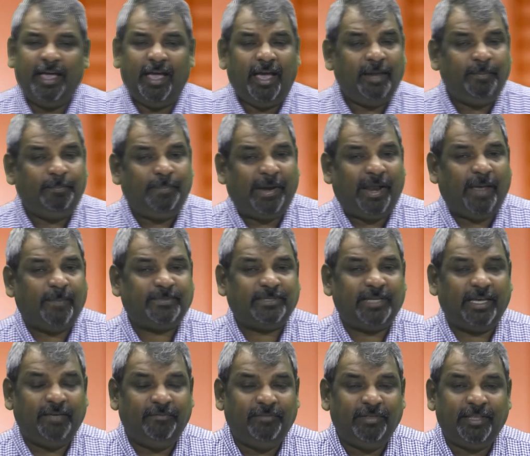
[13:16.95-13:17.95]
and perhaps
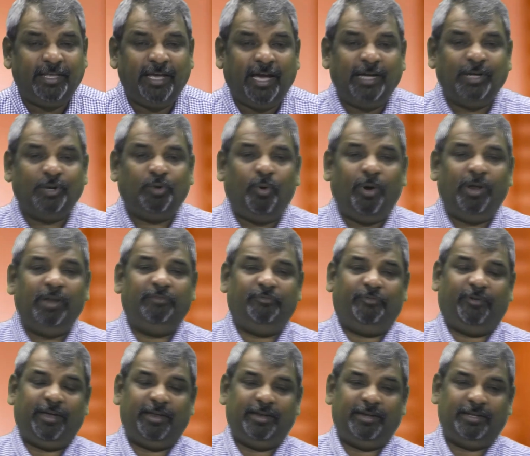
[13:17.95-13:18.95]
even the
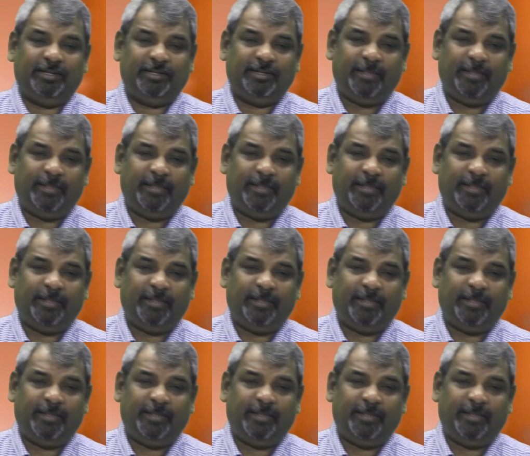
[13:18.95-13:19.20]
unqualified,